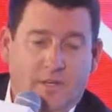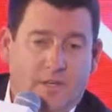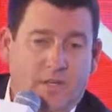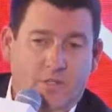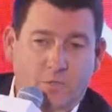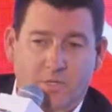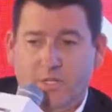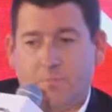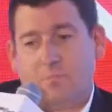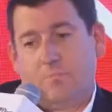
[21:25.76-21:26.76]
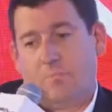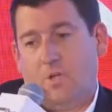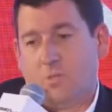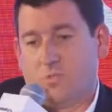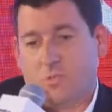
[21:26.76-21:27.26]
and you would end up you know,
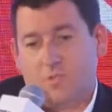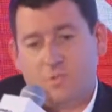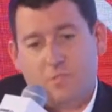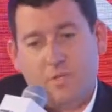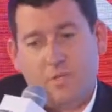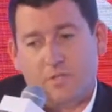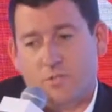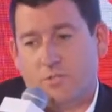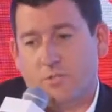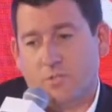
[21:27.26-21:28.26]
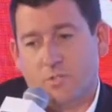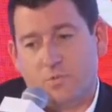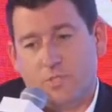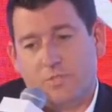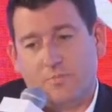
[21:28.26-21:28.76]
I would sit in these media juries and you would
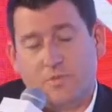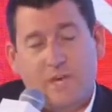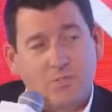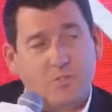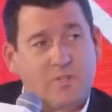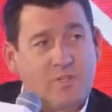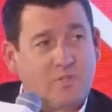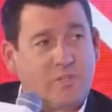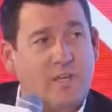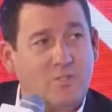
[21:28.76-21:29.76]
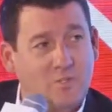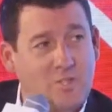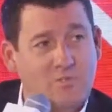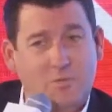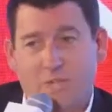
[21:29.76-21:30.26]
see case study after case study
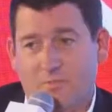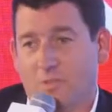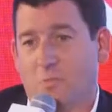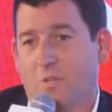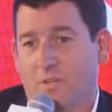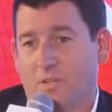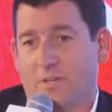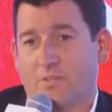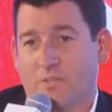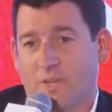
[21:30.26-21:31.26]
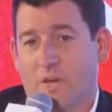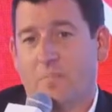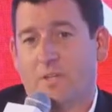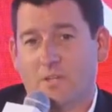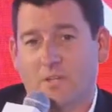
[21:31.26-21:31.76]
of we got this many likes and that
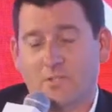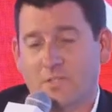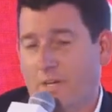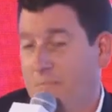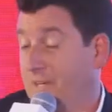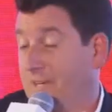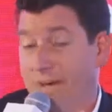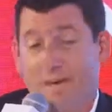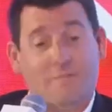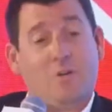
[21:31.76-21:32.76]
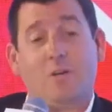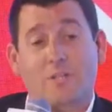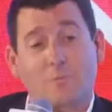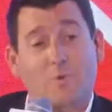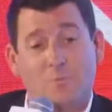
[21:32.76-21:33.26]
many likes. And I'm like, I have no
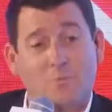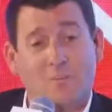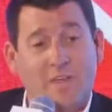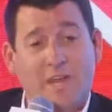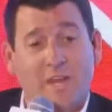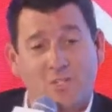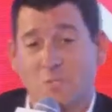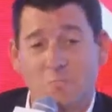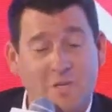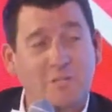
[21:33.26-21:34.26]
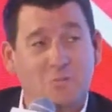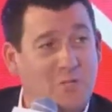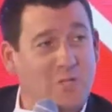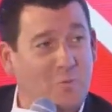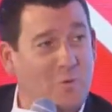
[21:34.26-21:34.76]
idea what, what that actually means
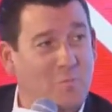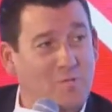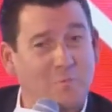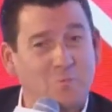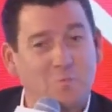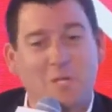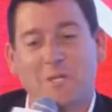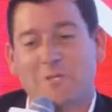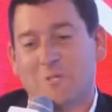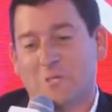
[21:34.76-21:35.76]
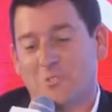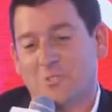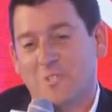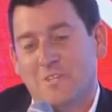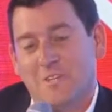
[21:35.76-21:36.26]
anymore. It becomes meaningless.
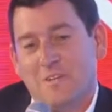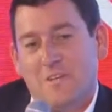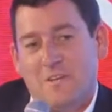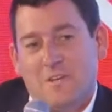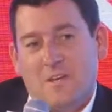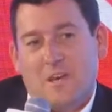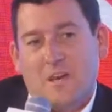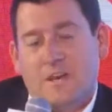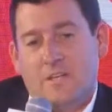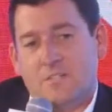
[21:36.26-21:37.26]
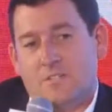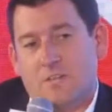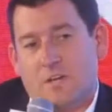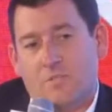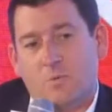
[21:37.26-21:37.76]
And
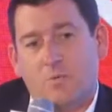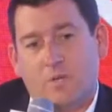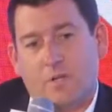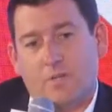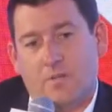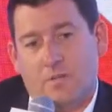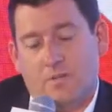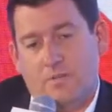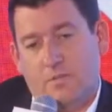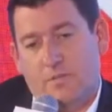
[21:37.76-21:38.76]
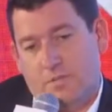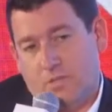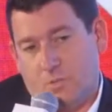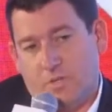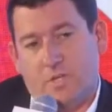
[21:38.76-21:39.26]
I think we've got a, at
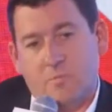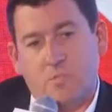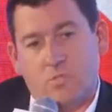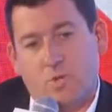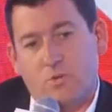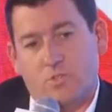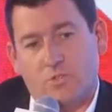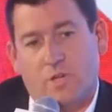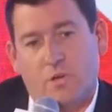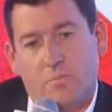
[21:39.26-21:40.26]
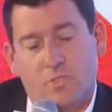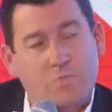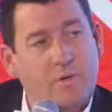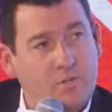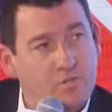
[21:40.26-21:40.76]
least when it comes to social now, a much
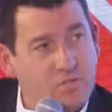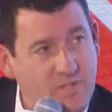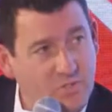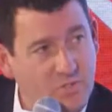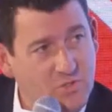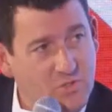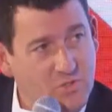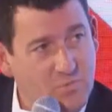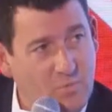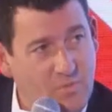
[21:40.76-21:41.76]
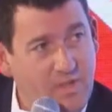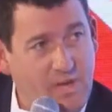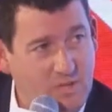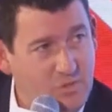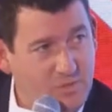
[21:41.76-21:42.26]
better sense as to what the
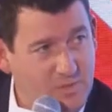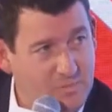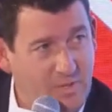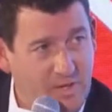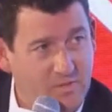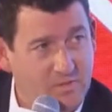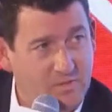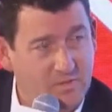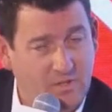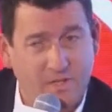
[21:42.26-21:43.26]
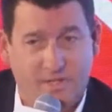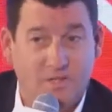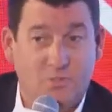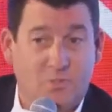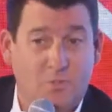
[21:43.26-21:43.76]
actual impact of a like
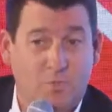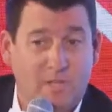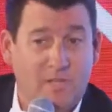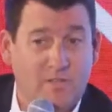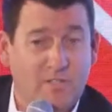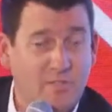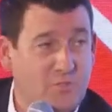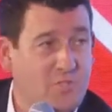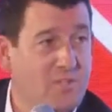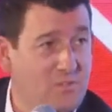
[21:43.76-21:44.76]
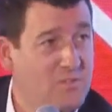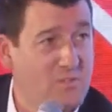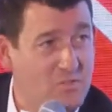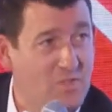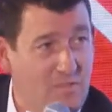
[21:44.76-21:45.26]
is. And the reality is it,
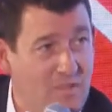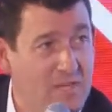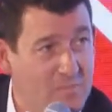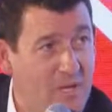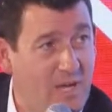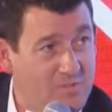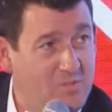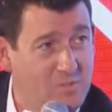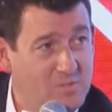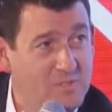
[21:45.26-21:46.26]
it's not that impactful.